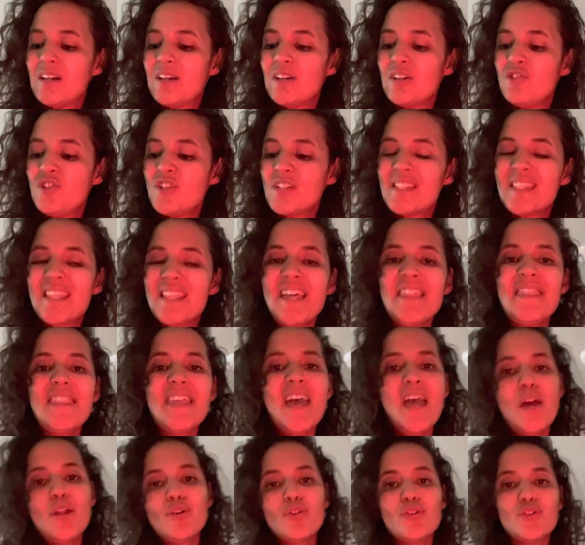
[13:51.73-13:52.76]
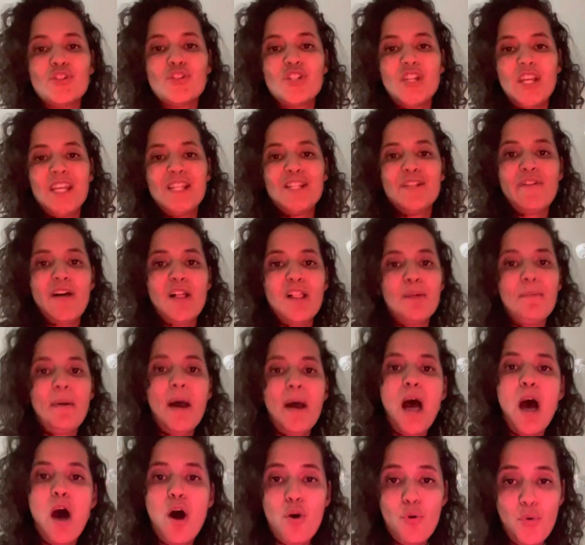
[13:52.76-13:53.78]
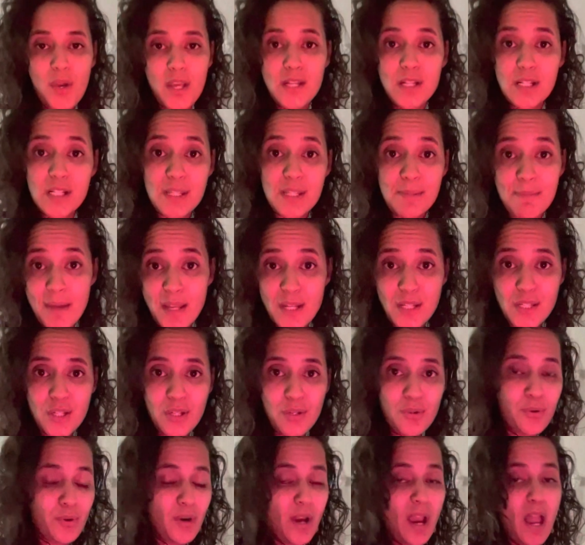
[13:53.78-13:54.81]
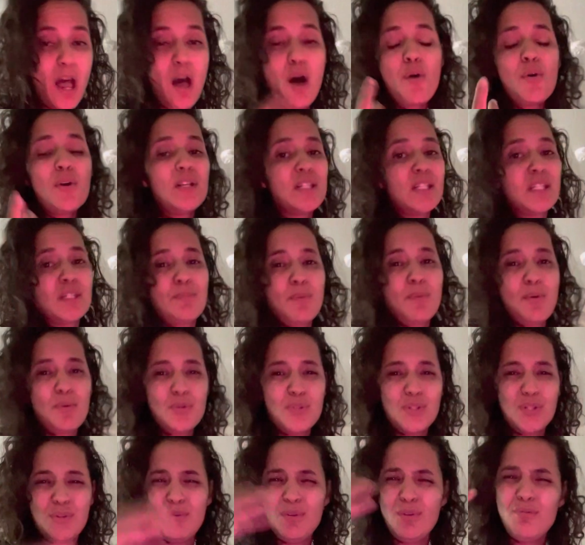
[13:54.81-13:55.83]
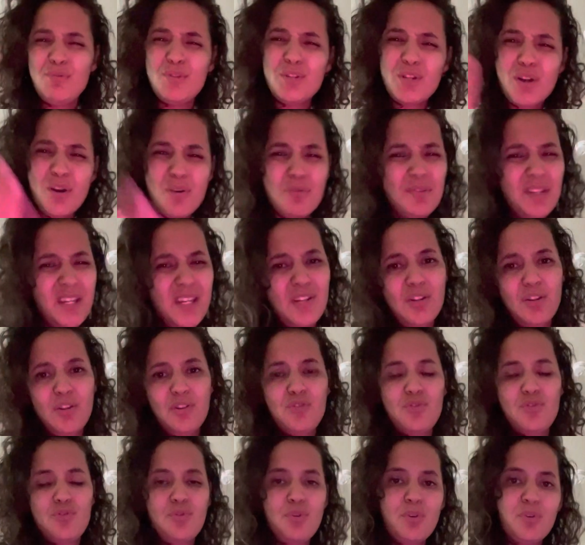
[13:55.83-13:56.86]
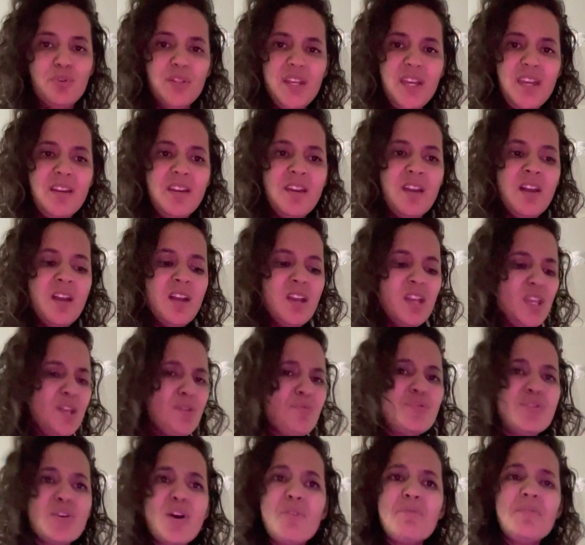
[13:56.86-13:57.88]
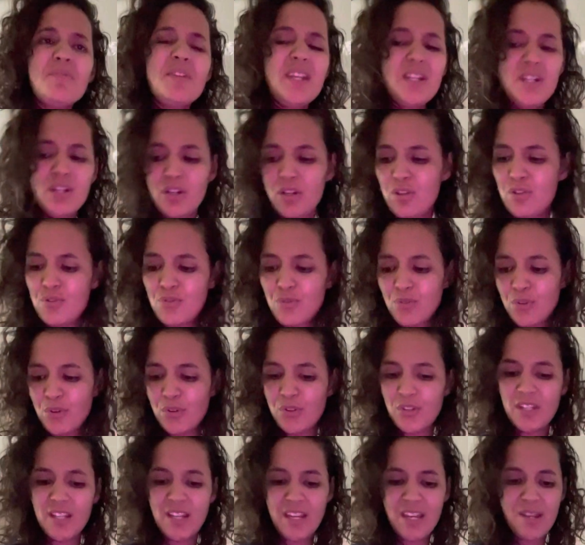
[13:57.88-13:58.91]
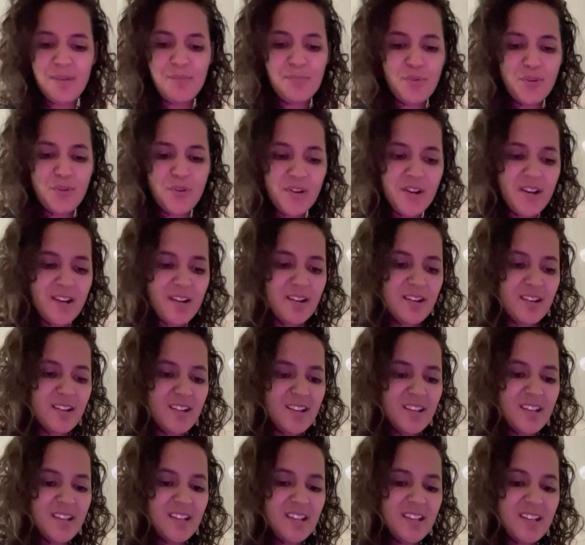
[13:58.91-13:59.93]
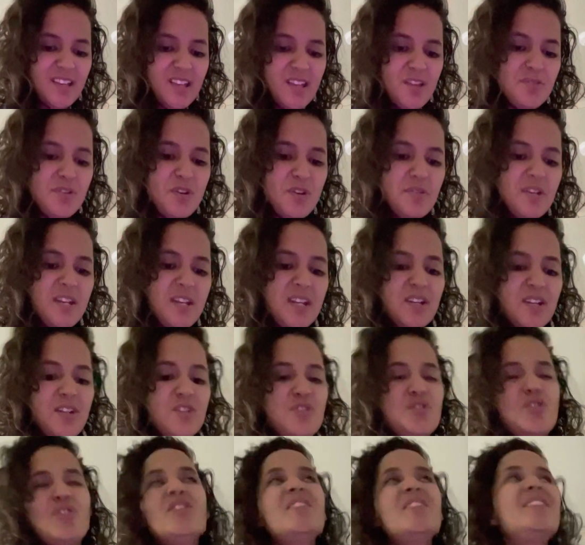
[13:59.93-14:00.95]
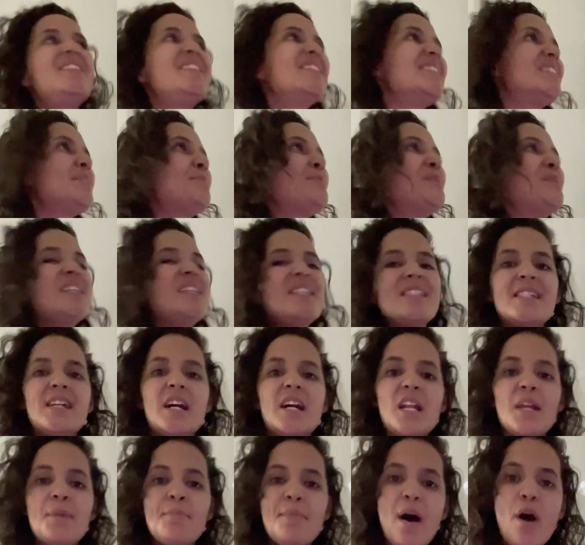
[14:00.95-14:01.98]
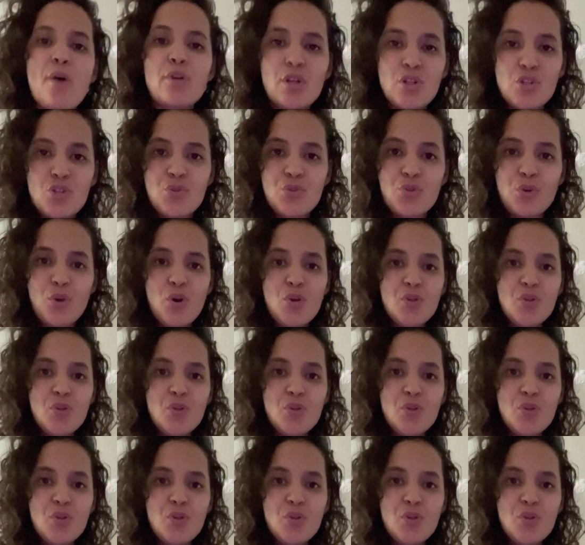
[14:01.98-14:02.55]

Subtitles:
just let the energy develop how it is meant to, or how it is supposed to. You don't need to control it. You don't need to control it anymore. You don't need to control it. Discipline is not about control.